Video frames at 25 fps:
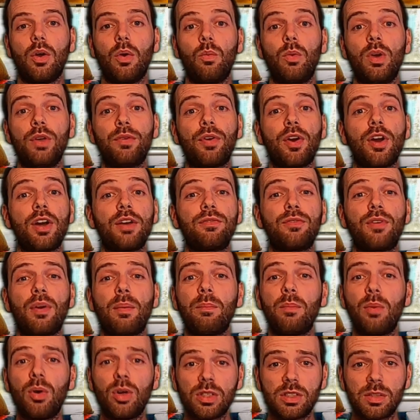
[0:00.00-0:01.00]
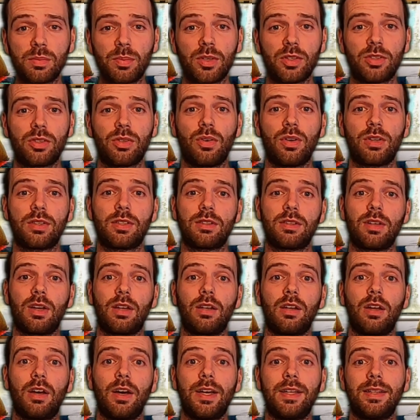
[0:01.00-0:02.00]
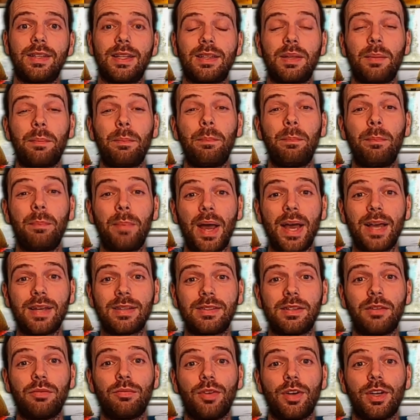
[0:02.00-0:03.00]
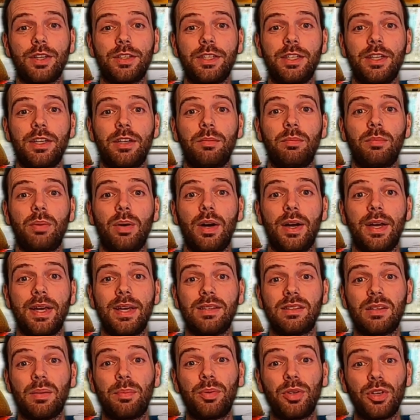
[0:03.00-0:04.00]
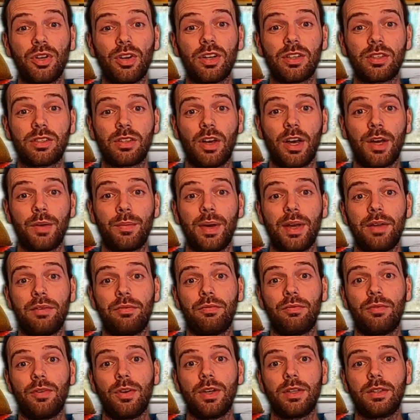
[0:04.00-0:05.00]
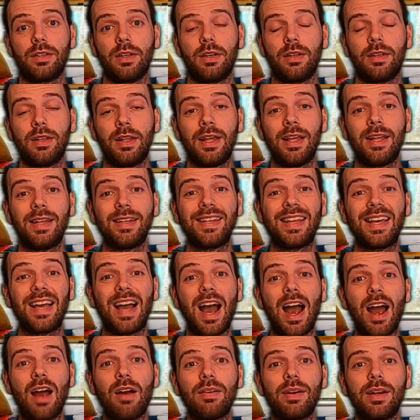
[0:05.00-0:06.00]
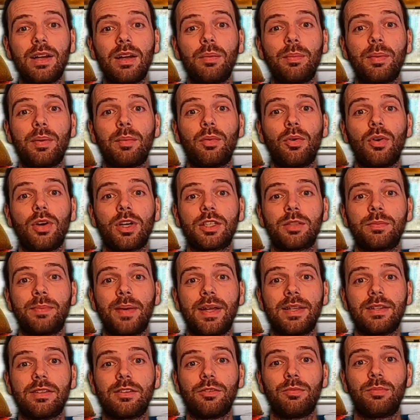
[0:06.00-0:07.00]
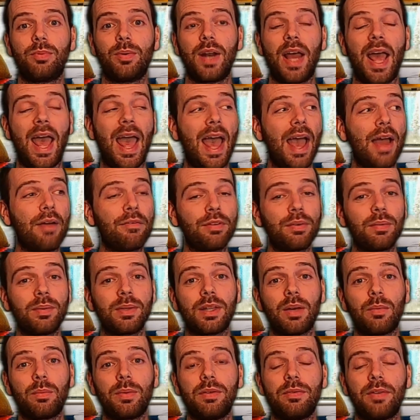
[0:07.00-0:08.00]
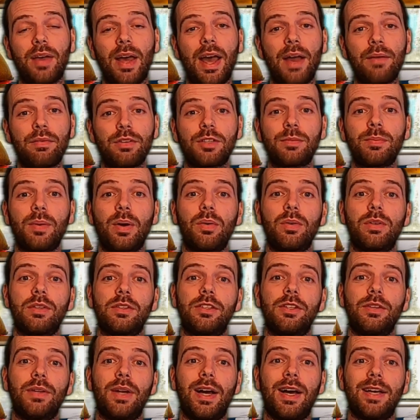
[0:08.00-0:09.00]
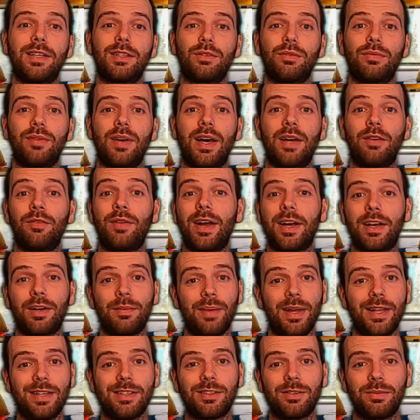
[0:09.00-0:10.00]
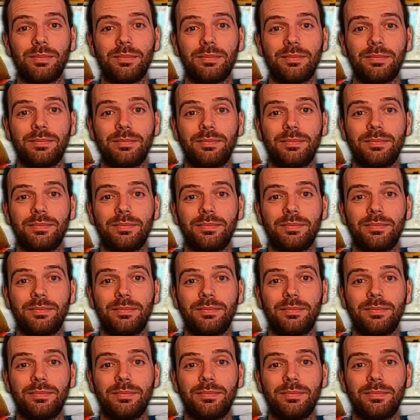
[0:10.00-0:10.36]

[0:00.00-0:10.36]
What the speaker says: We've heard from multiple sources online that the best inverter you can buy is a pure sine wave inverter. They are a little bit more expensive, but everyone that we've ever spoken to that has a van recommends them.